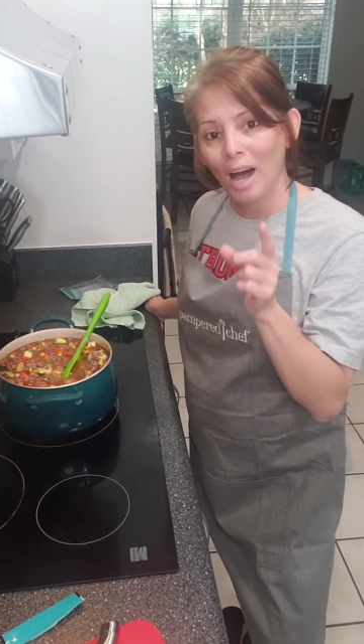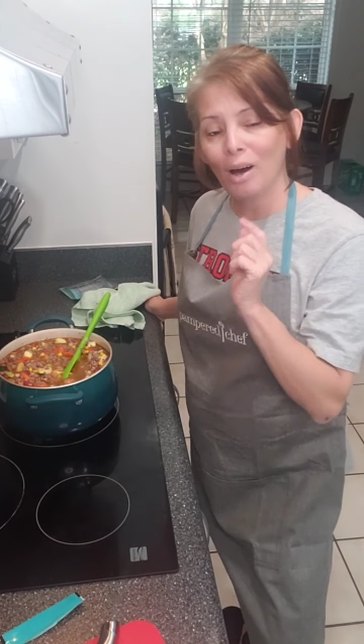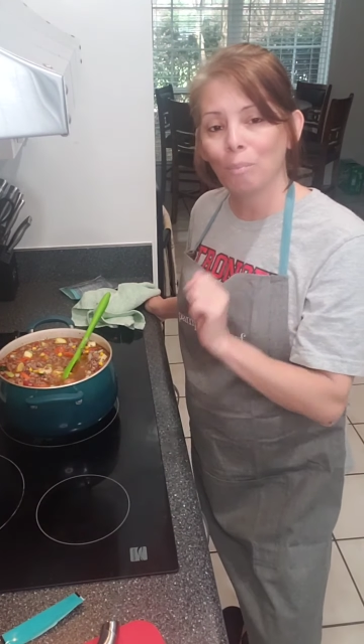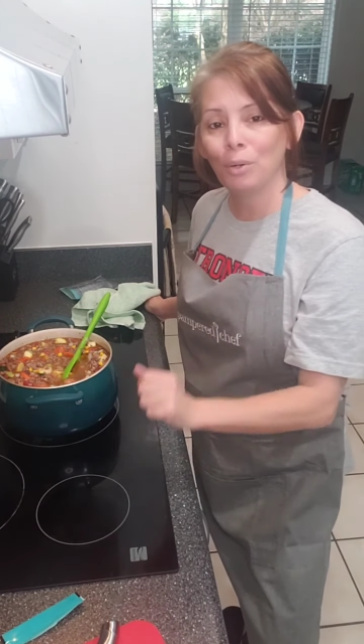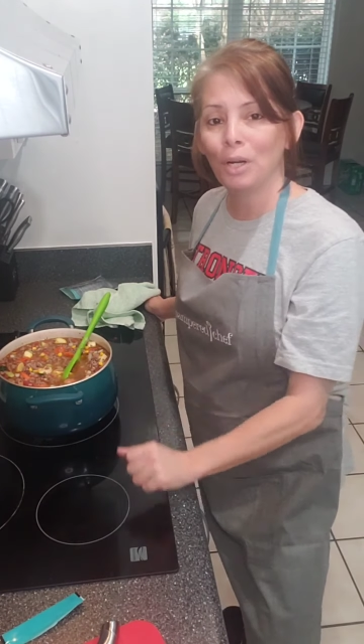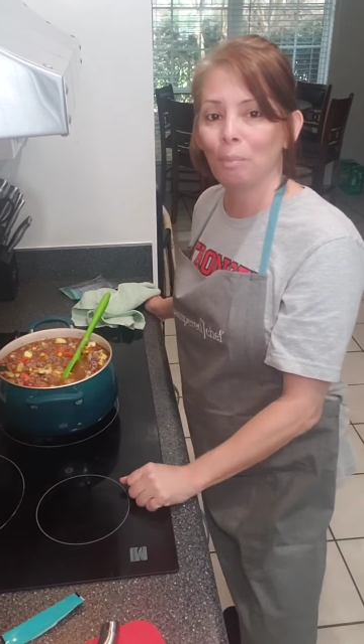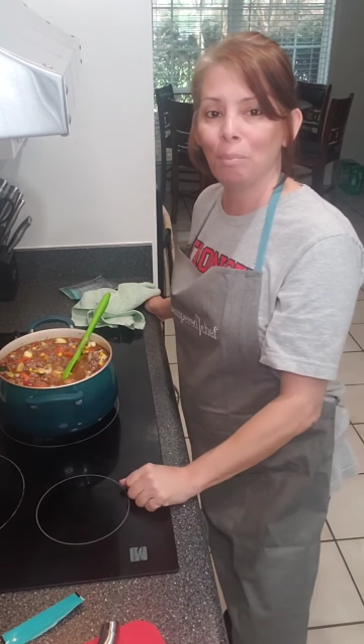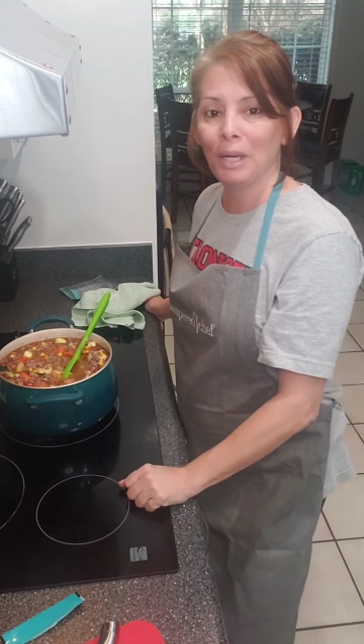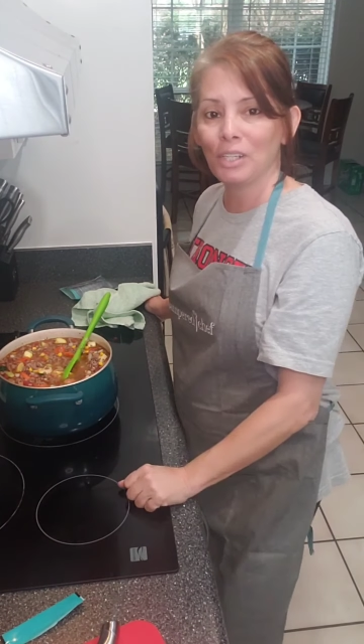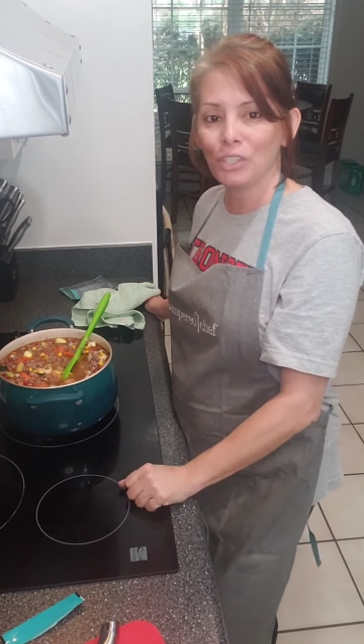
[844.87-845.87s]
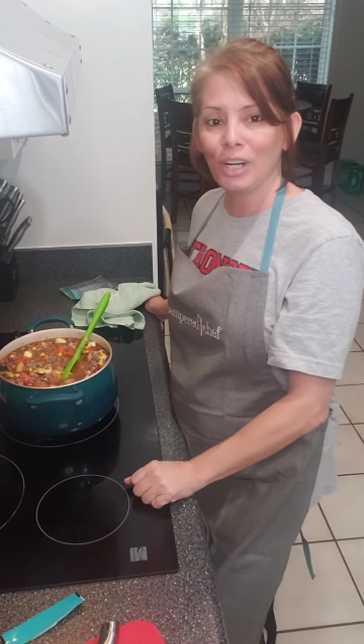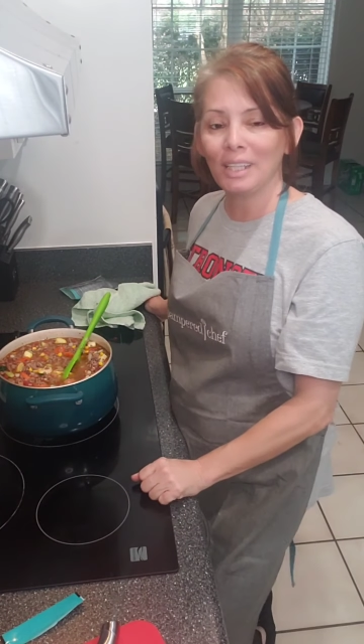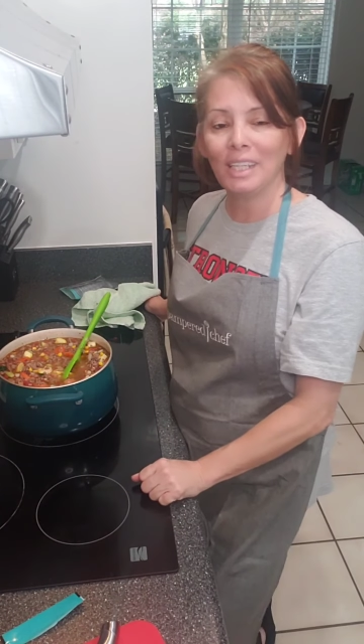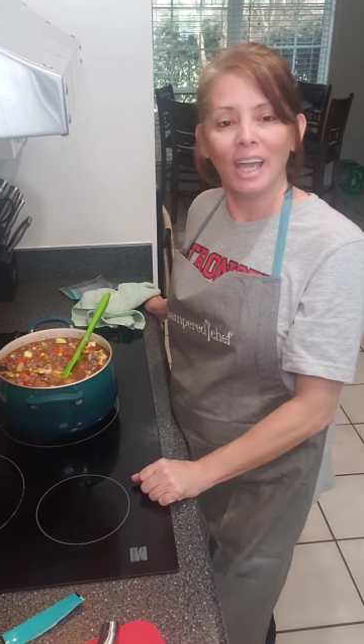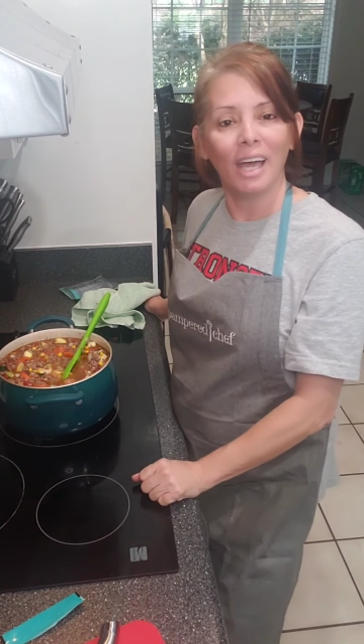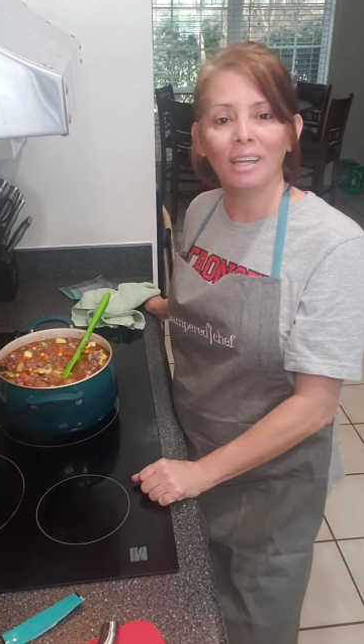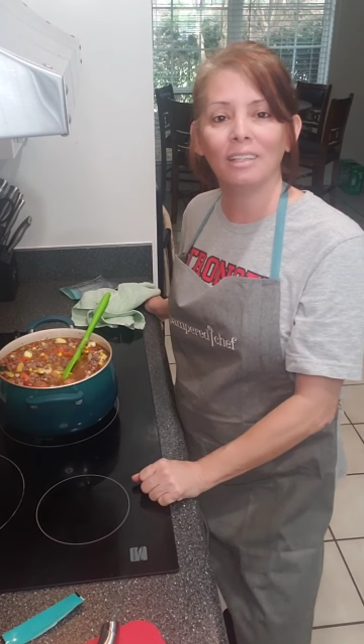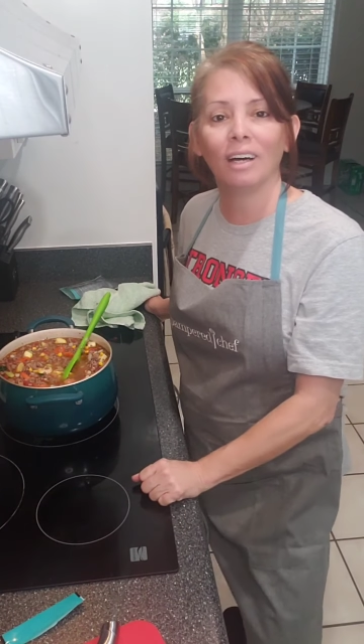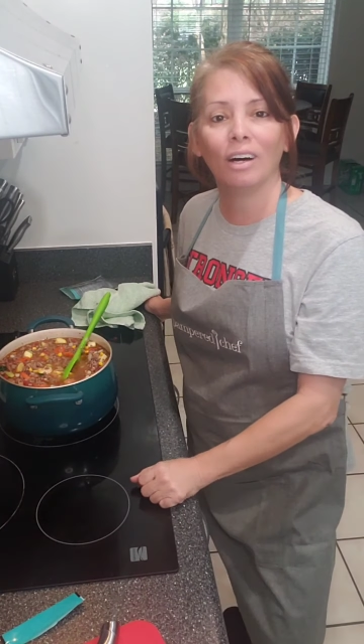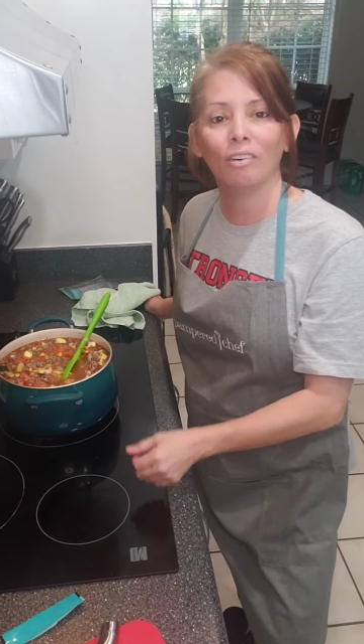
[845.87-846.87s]
I'll put a picture at the
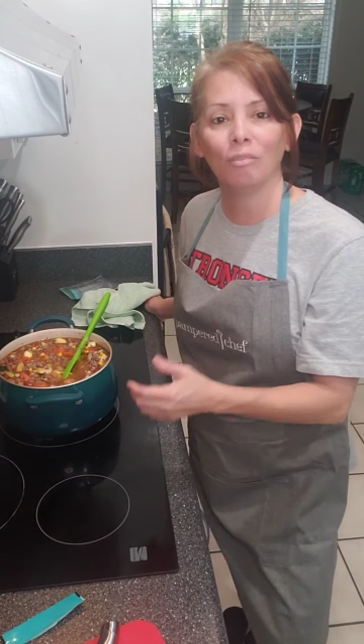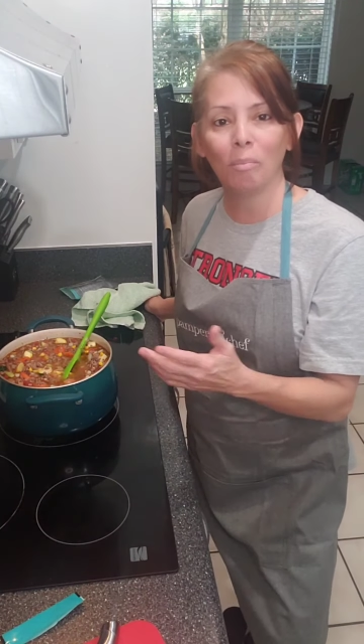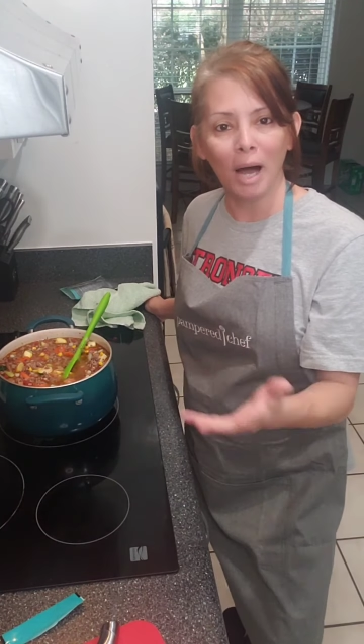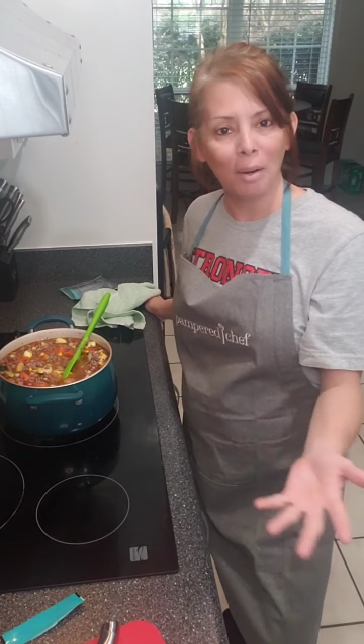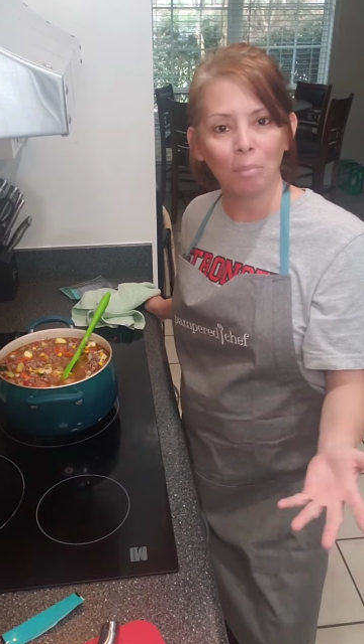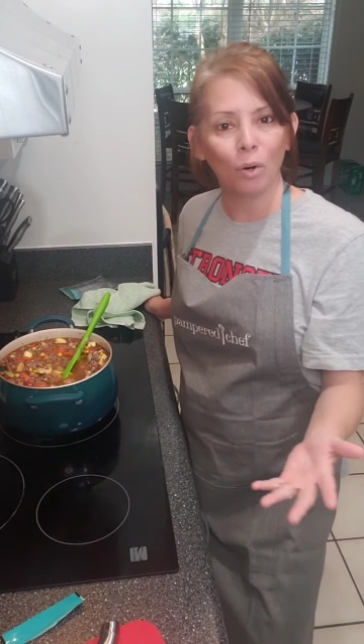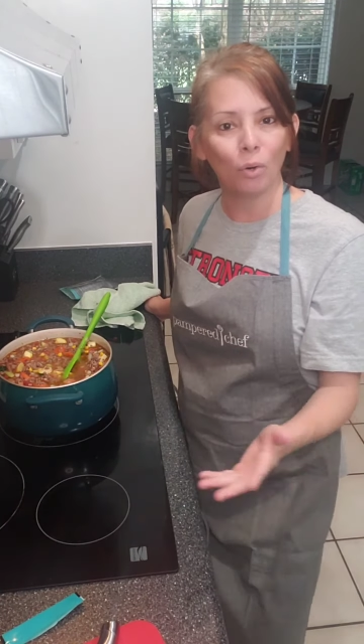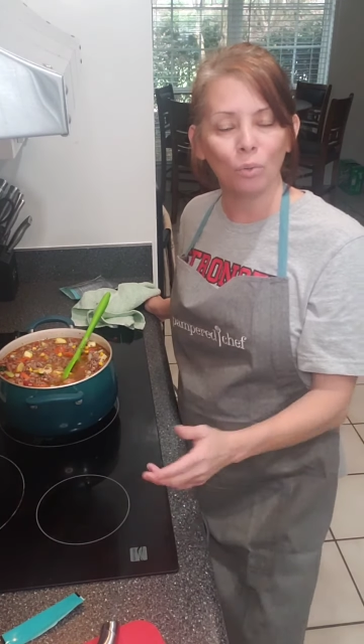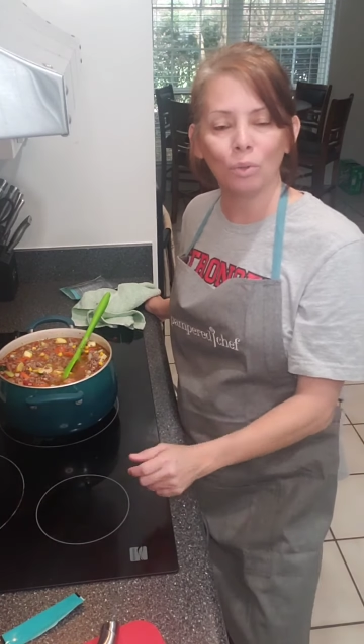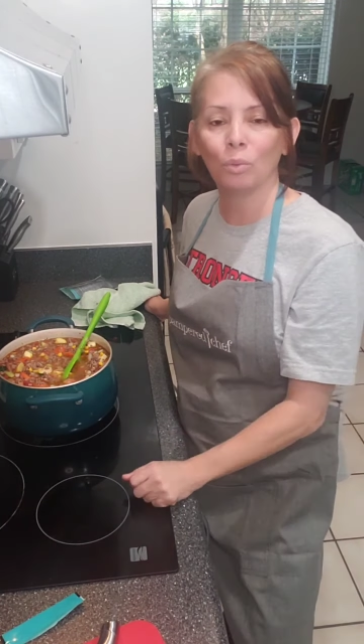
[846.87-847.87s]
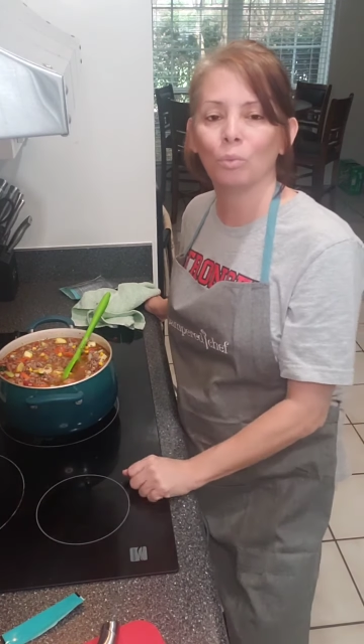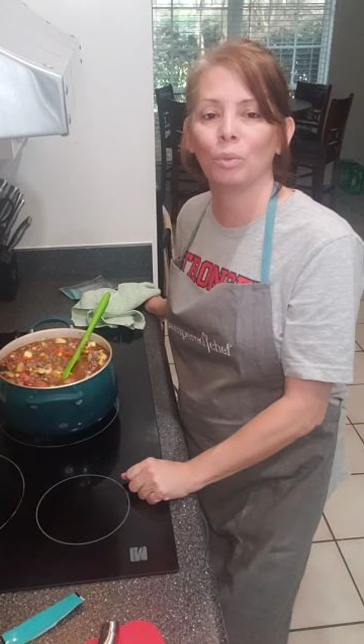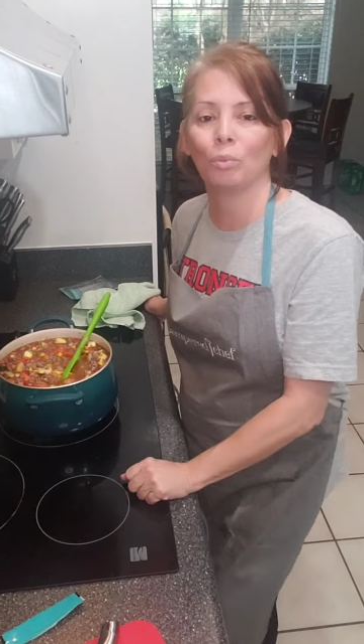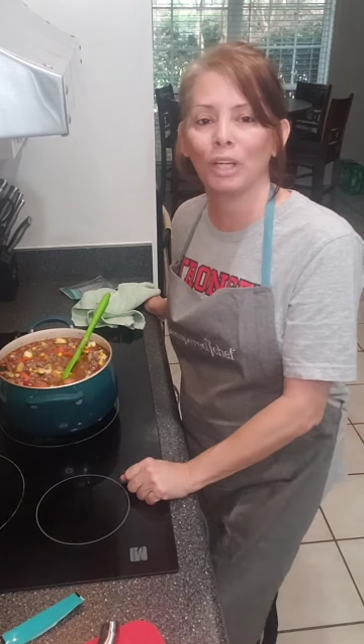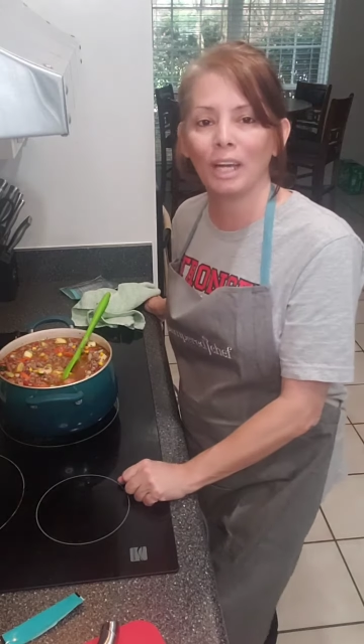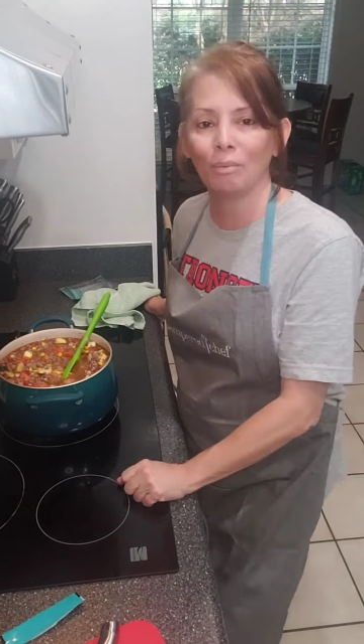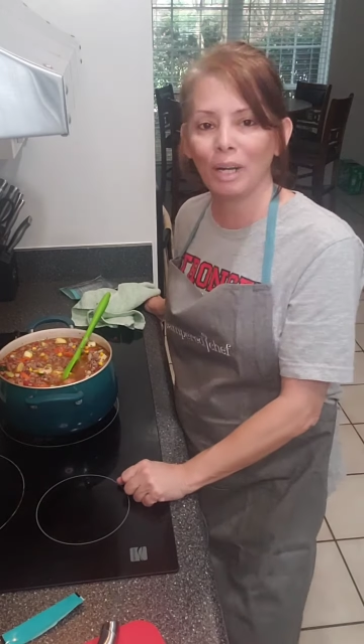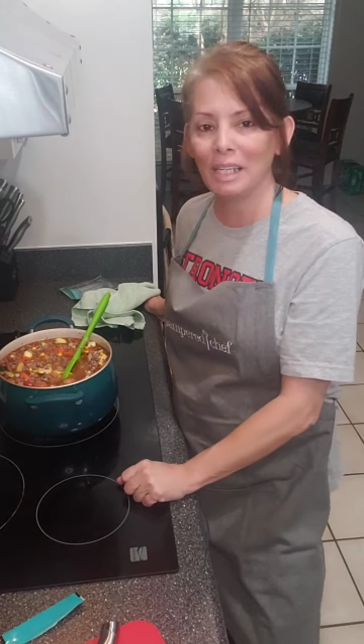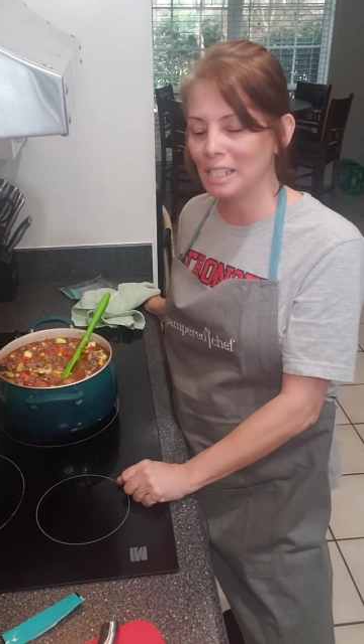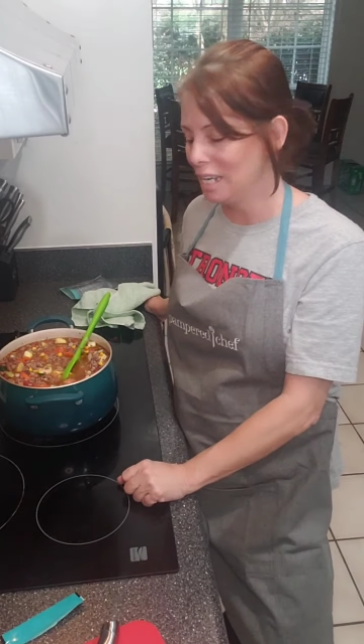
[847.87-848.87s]
end of my bowl when we're getting
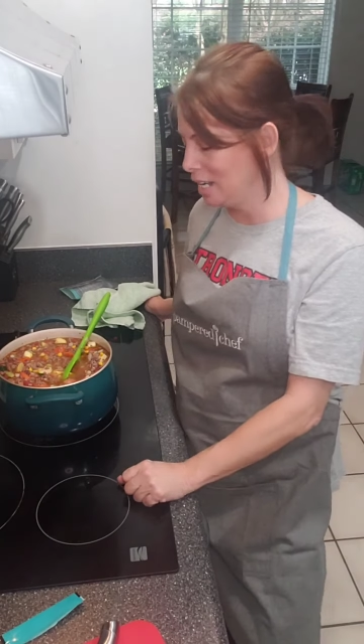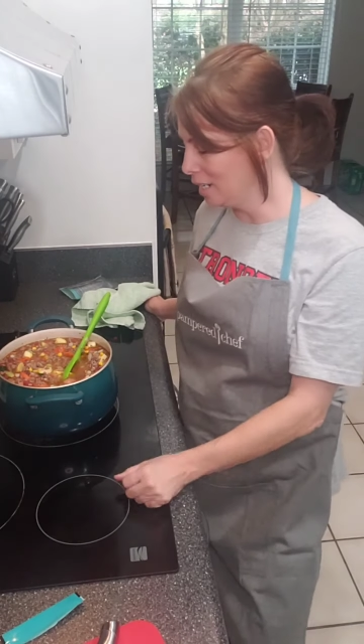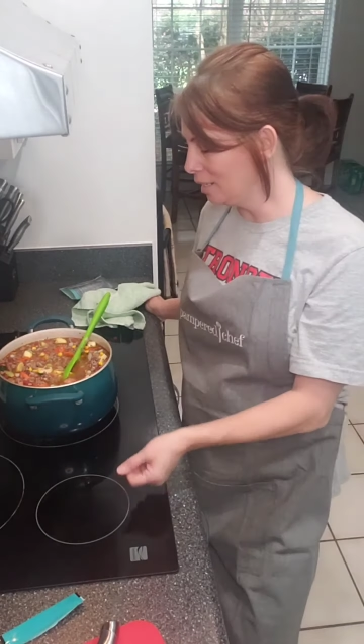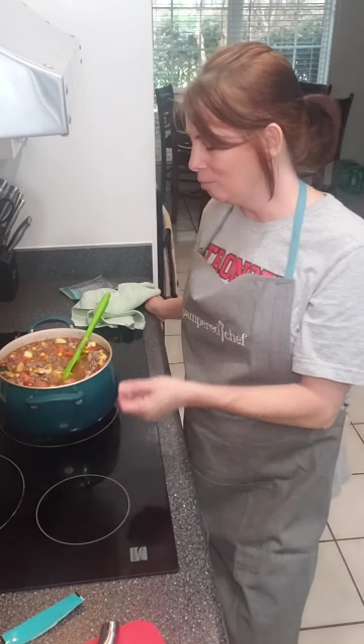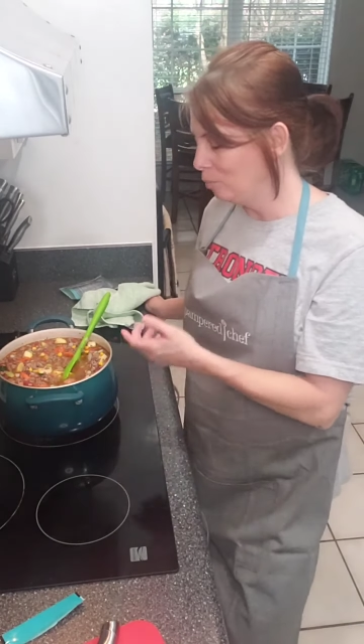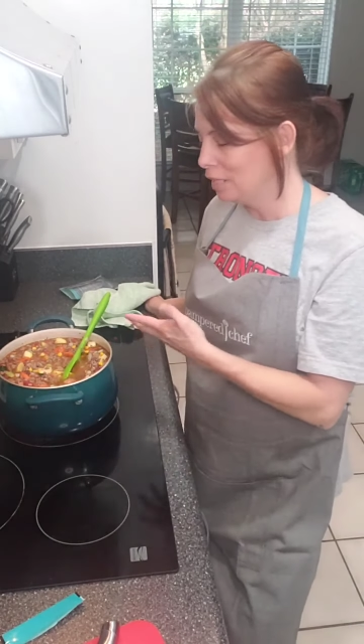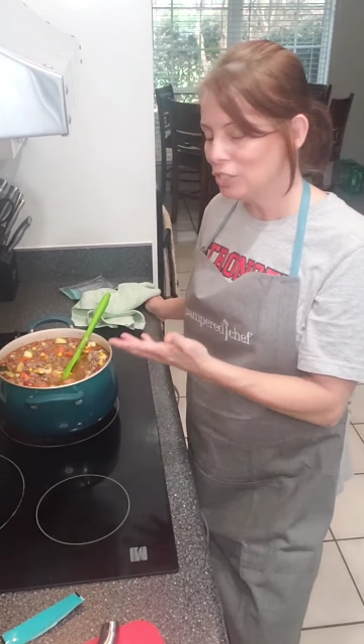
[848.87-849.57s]
ready to eat it,